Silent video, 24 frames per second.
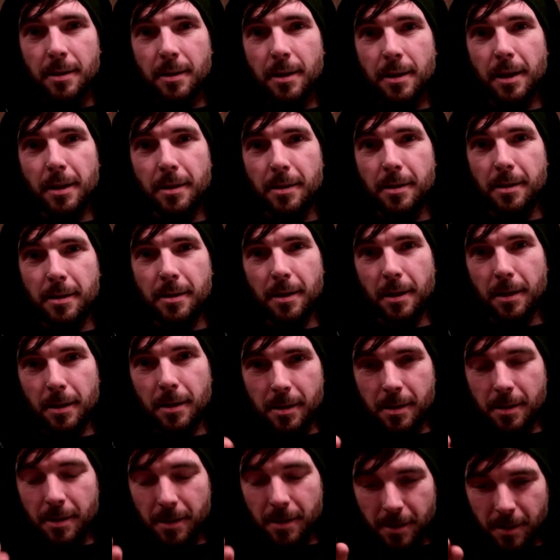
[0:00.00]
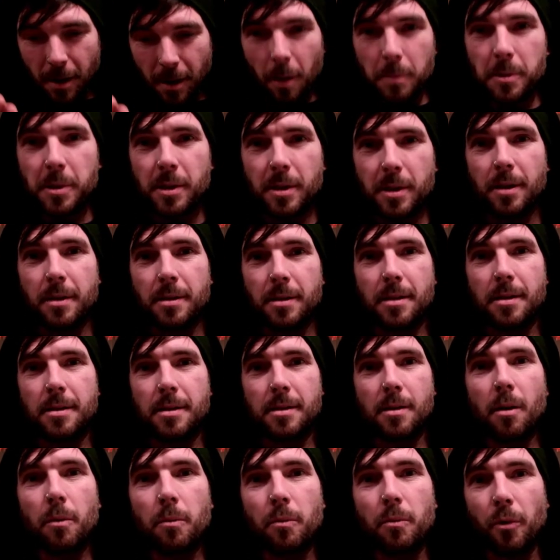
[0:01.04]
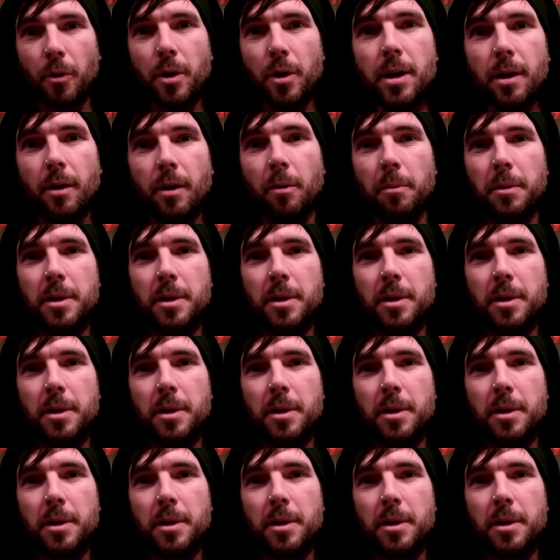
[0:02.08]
It's substance. It's something real.